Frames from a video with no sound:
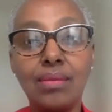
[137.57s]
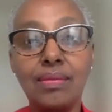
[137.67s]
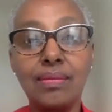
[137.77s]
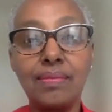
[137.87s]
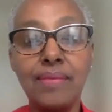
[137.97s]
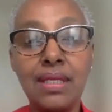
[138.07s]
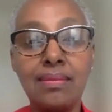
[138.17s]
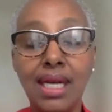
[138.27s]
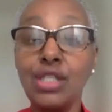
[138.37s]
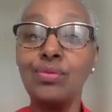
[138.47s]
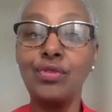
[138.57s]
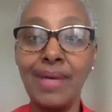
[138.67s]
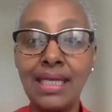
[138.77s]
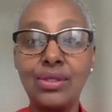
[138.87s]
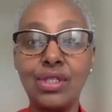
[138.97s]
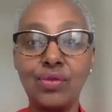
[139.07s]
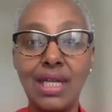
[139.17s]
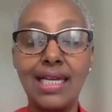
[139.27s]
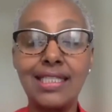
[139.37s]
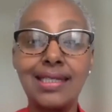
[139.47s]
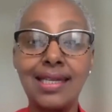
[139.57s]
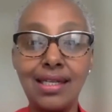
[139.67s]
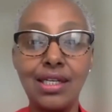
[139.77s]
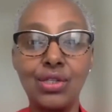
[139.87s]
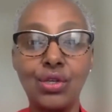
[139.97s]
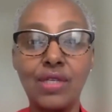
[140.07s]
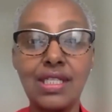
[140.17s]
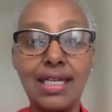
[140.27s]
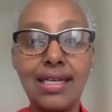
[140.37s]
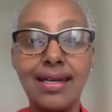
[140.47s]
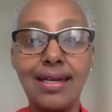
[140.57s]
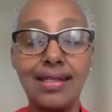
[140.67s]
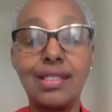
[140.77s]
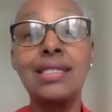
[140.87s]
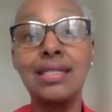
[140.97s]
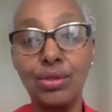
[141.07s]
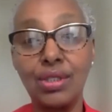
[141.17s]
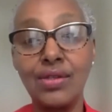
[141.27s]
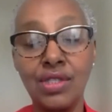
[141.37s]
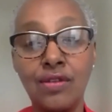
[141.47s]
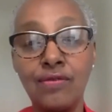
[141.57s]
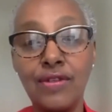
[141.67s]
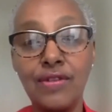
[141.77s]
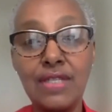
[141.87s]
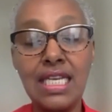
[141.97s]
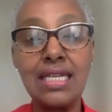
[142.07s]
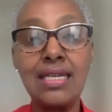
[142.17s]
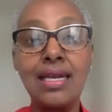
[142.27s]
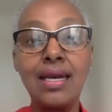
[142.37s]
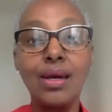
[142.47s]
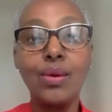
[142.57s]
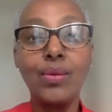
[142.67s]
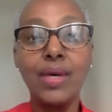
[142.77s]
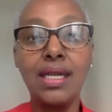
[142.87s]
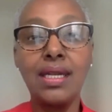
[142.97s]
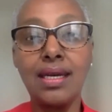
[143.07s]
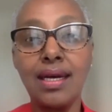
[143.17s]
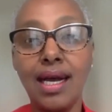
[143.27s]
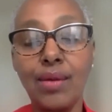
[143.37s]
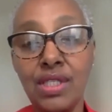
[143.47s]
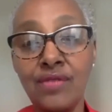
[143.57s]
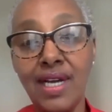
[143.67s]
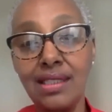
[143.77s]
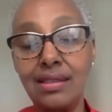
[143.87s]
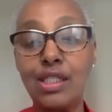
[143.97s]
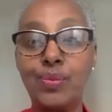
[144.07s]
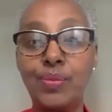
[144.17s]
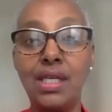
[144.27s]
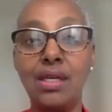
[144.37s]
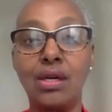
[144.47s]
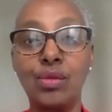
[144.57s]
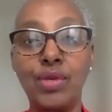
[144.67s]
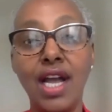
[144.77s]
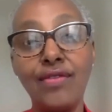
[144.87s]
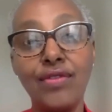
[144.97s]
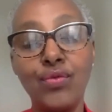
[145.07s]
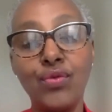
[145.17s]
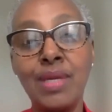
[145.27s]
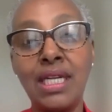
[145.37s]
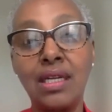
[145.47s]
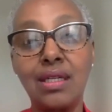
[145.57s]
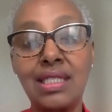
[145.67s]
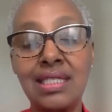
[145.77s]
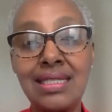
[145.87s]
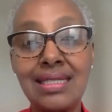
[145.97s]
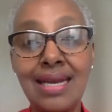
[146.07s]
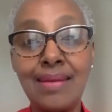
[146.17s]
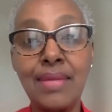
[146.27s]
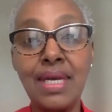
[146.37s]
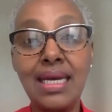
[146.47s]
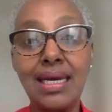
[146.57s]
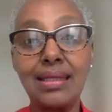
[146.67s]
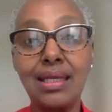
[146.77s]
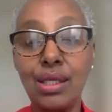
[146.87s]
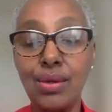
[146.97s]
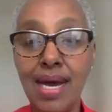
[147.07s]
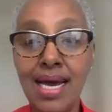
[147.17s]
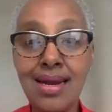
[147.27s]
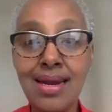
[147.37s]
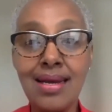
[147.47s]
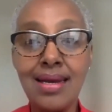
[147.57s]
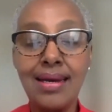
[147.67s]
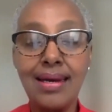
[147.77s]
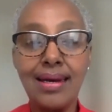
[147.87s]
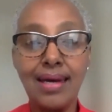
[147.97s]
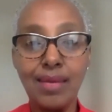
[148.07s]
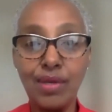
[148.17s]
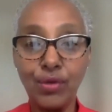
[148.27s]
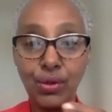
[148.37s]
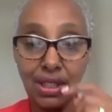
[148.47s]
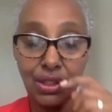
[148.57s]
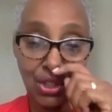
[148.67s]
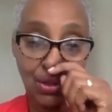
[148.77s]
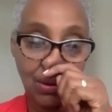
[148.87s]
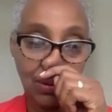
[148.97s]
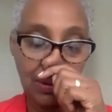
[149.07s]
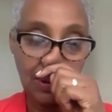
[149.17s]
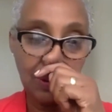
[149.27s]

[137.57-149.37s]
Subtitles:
been much more of my interest for the last 10 years, obviously, since 2015, when I was invited to speak on behalf of women and girls in STEM at the UN before their general